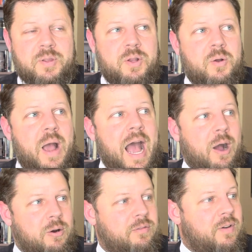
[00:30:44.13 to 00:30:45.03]
you know,
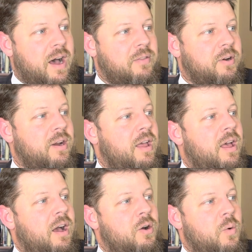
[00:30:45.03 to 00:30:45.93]
our Father
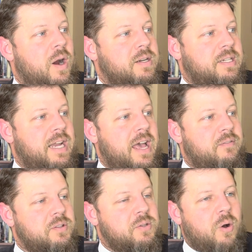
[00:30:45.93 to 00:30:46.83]
who art in
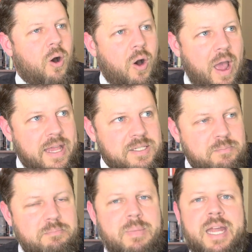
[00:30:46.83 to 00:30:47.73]
heaven. So as
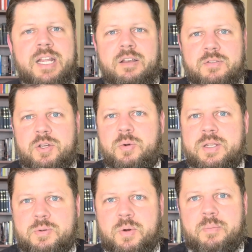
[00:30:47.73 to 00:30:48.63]
many of you
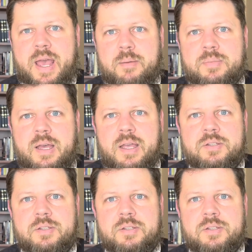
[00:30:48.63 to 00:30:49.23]
as were baptized.